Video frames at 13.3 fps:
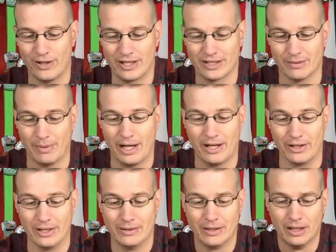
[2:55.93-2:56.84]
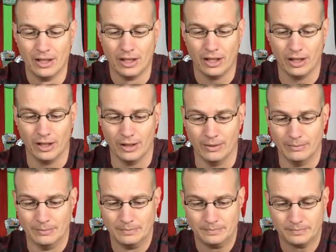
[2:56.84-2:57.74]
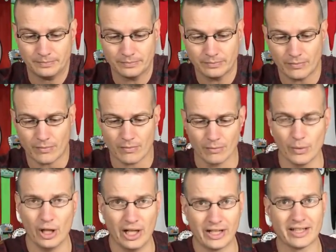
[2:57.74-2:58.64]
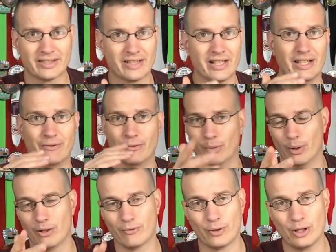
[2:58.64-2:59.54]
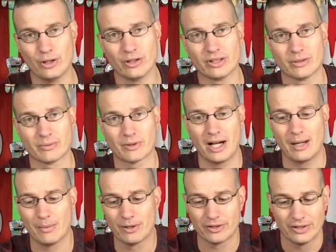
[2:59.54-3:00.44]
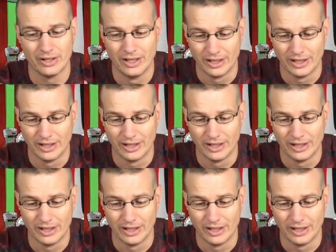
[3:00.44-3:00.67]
things about it. But like I said, if it wasn't for you, the subscribers,